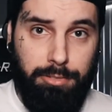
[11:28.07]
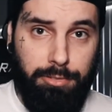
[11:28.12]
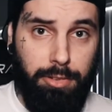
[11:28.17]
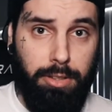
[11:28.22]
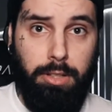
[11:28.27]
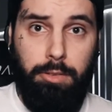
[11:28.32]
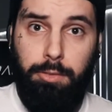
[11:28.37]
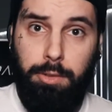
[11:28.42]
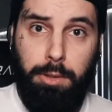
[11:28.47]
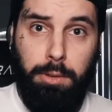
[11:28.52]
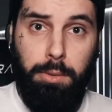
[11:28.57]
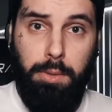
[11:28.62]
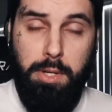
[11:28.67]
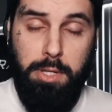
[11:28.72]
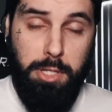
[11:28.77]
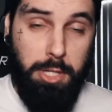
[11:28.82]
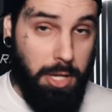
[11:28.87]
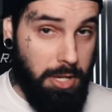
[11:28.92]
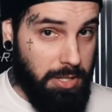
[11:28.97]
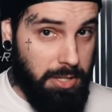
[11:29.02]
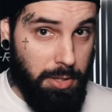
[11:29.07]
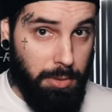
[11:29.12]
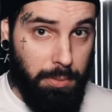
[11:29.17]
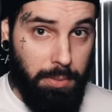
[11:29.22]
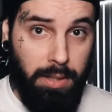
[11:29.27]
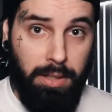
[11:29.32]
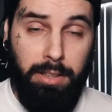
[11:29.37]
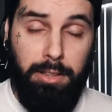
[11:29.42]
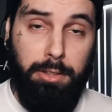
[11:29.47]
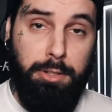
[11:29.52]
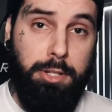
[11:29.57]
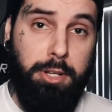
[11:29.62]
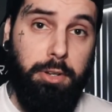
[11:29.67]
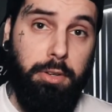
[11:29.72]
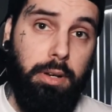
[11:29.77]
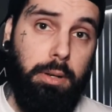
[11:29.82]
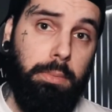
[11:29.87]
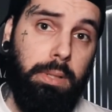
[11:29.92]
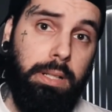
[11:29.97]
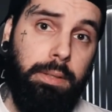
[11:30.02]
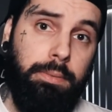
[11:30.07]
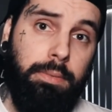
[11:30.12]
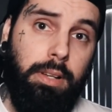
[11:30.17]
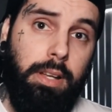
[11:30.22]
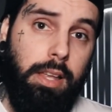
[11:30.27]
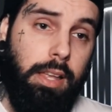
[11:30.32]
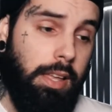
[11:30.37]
in front of you as just a regular streamer.